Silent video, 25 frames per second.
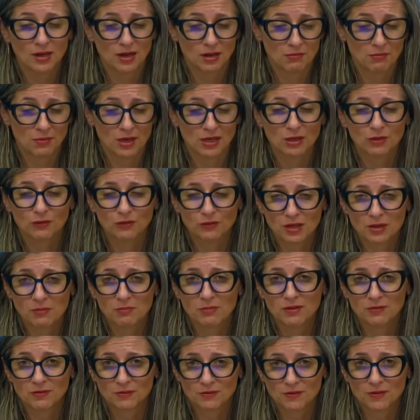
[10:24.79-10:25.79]
and many of
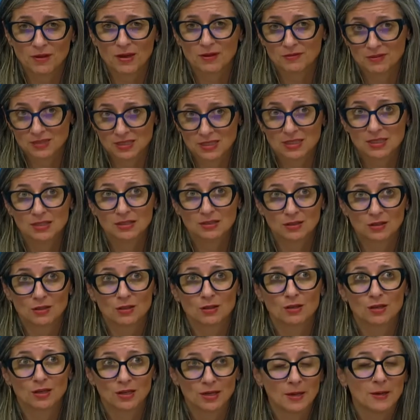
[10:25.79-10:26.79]
them have seen
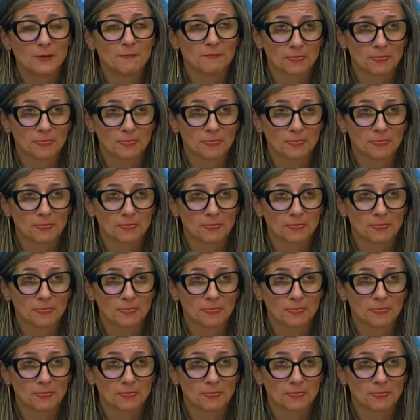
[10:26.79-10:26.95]
their